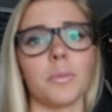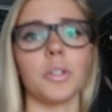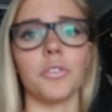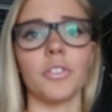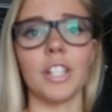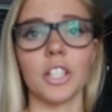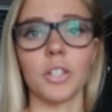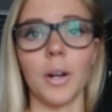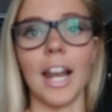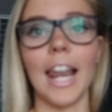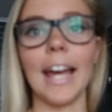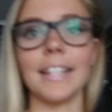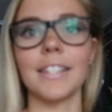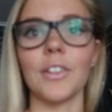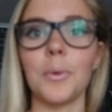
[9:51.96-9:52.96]
it will finish quite
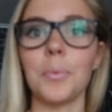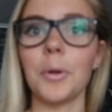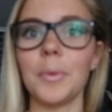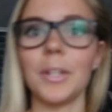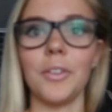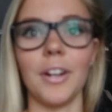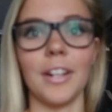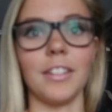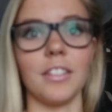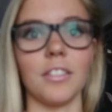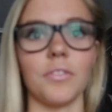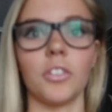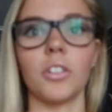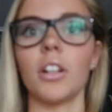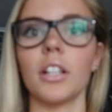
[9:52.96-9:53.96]
late, so I probably will end this
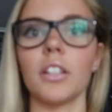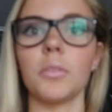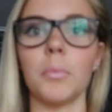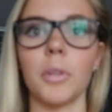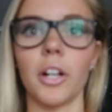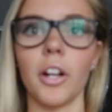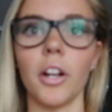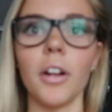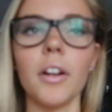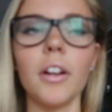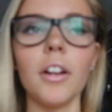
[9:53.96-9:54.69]
vlog like tomorrow.